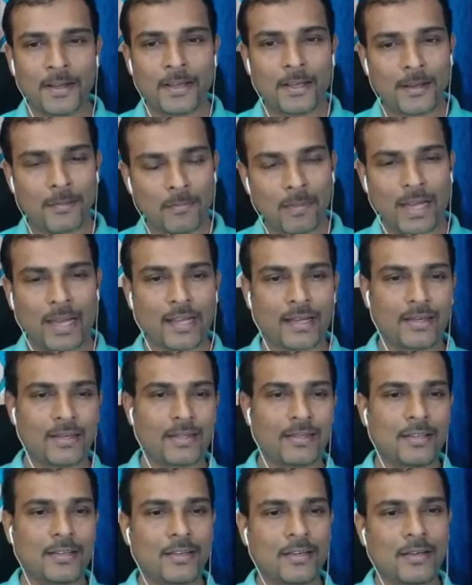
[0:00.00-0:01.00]
Come back.
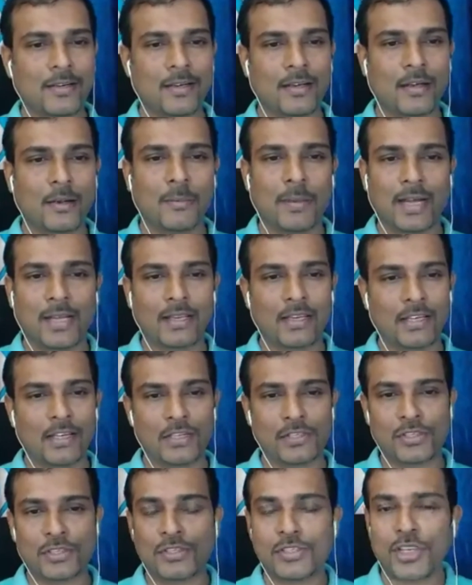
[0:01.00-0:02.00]
Come back,
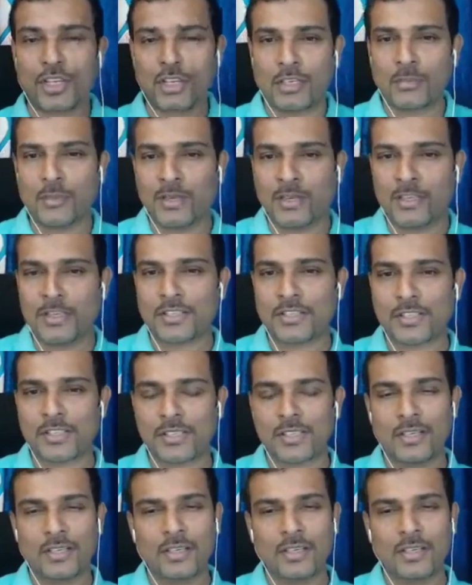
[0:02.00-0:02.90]
ladies and gentlemen. Let's